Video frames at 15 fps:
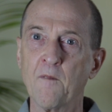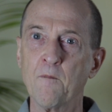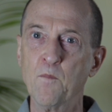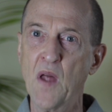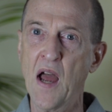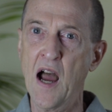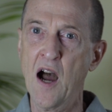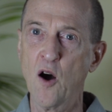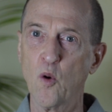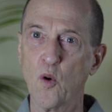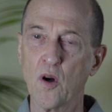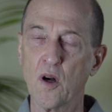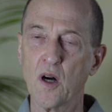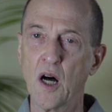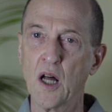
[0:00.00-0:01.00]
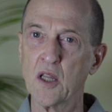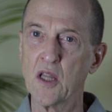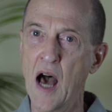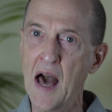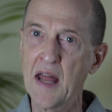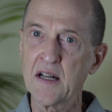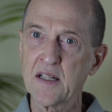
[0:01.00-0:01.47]
Now, a
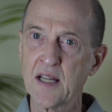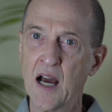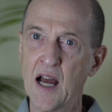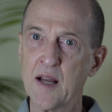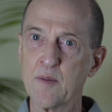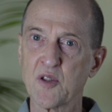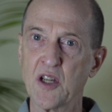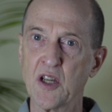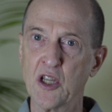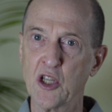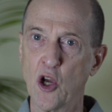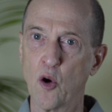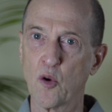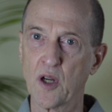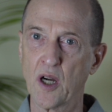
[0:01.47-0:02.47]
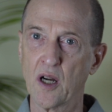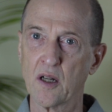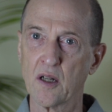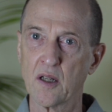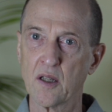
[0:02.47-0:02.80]
lot of times in yoga,